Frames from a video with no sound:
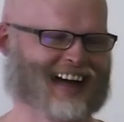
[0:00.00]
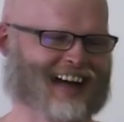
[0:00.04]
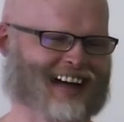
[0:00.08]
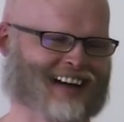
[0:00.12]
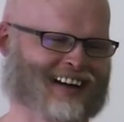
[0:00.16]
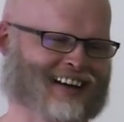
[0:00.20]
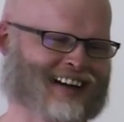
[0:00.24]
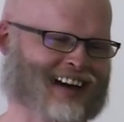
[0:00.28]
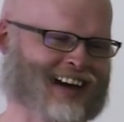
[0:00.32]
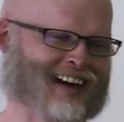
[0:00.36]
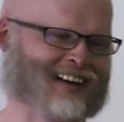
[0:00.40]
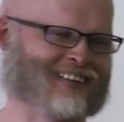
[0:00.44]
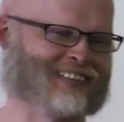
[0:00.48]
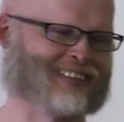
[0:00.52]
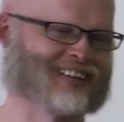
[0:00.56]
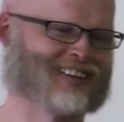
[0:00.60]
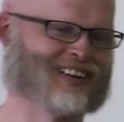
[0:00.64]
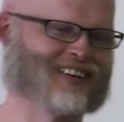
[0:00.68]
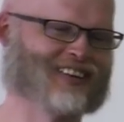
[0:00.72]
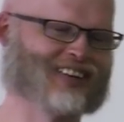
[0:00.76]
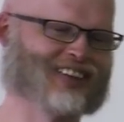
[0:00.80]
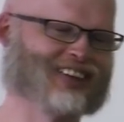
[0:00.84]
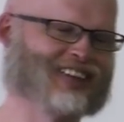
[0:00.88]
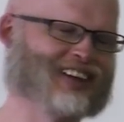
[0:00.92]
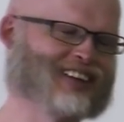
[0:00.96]
Okay,
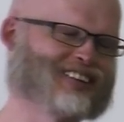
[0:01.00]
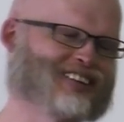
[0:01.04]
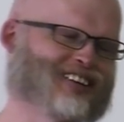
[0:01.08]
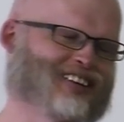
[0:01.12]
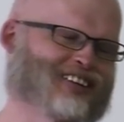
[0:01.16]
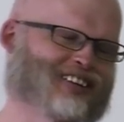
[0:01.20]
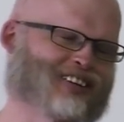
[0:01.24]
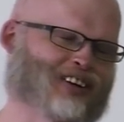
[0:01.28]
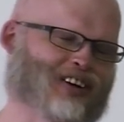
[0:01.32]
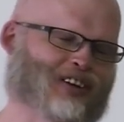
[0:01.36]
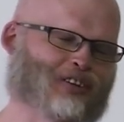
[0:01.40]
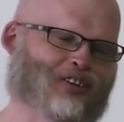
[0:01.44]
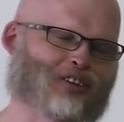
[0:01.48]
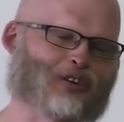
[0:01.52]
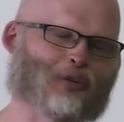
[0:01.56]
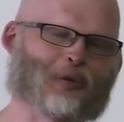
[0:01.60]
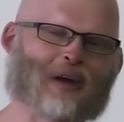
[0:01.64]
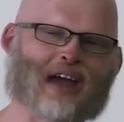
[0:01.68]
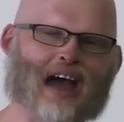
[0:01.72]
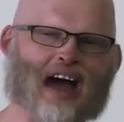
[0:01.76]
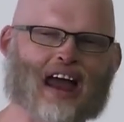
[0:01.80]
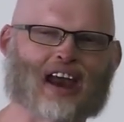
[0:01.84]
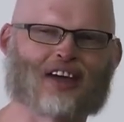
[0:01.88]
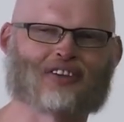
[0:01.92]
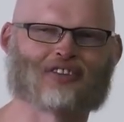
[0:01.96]
so this is kind of the
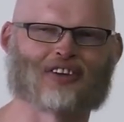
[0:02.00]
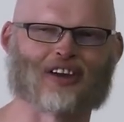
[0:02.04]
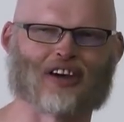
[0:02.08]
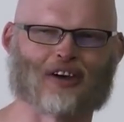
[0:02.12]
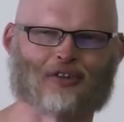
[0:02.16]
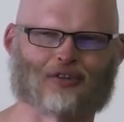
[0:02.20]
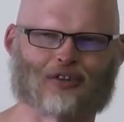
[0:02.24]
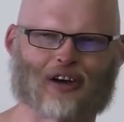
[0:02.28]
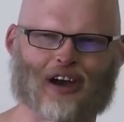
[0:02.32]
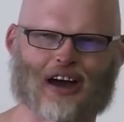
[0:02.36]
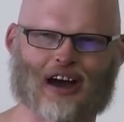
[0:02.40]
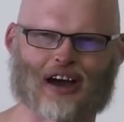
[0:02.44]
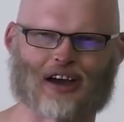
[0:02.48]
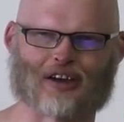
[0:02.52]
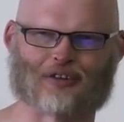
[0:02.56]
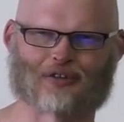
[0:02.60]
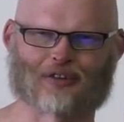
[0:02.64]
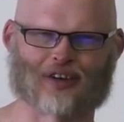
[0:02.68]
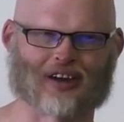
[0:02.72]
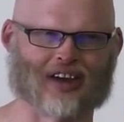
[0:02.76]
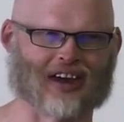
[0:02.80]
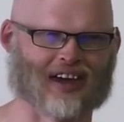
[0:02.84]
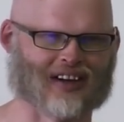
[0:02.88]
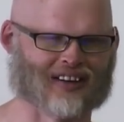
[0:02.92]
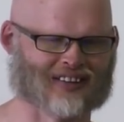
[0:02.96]
reality of
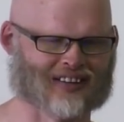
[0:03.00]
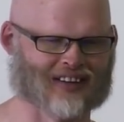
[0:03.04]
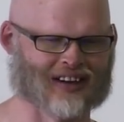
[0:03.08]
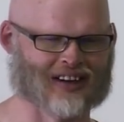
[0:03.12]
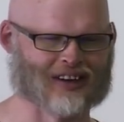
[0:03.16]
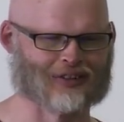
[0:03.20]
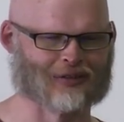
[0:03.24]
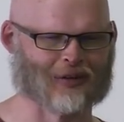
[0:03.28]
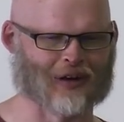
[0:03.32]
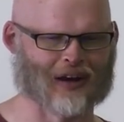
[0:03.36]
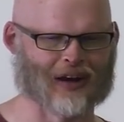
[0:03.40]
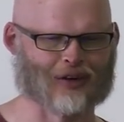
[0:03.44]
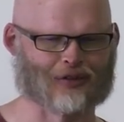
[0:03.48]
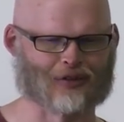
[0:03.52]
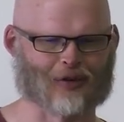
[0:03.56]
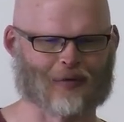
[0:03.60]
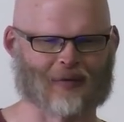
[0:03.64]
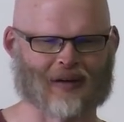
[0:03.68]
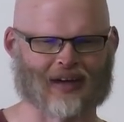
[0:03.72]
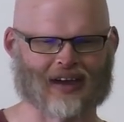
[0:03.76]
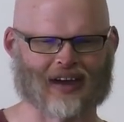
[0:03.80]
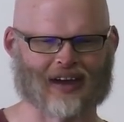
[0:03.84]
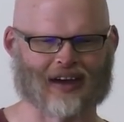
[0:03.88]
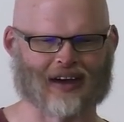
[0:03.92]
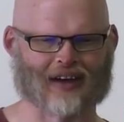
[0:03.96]
life kicks in really for
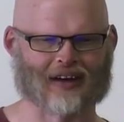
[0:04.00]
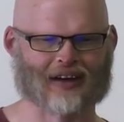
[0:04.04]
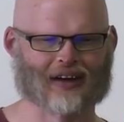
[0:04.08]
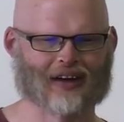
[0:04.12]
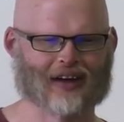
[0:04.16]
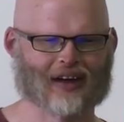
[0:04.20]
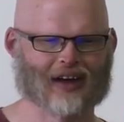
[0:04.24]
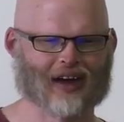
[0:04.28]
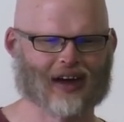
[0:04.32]
me here.